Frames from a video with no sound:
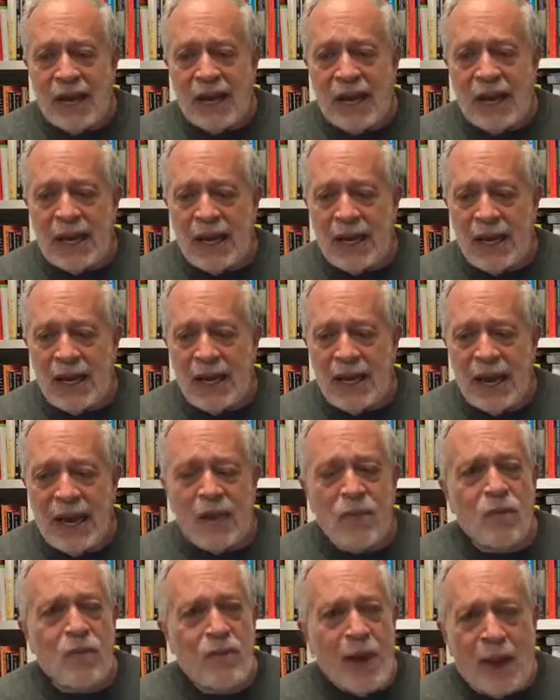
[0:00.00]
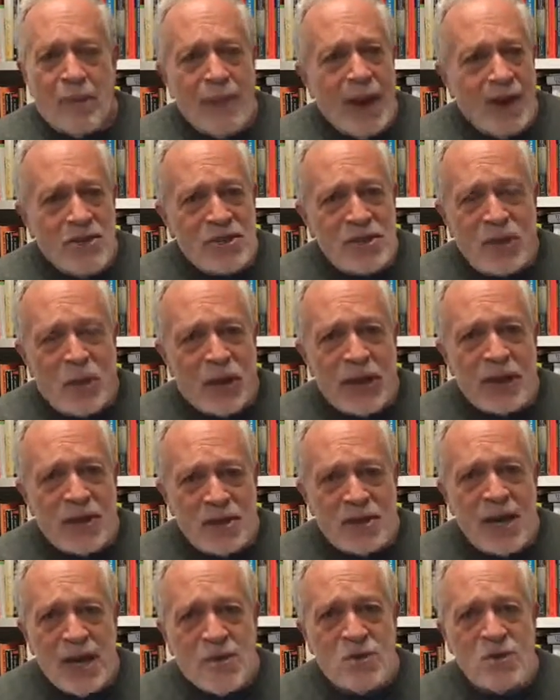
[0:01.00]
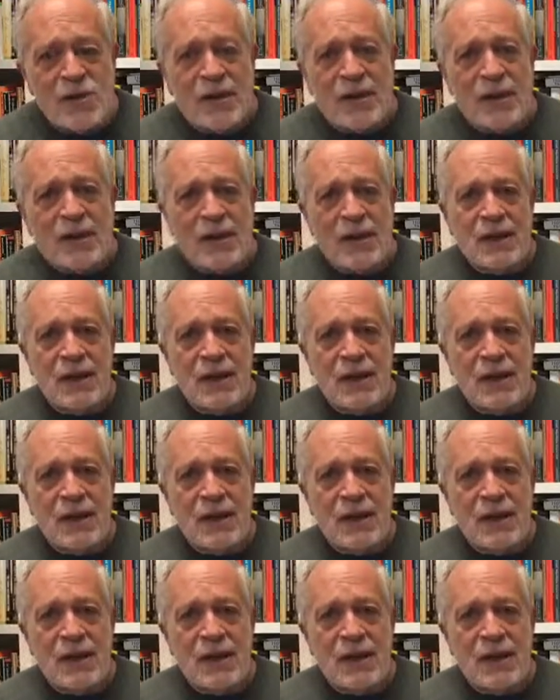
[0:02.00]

a massive organization.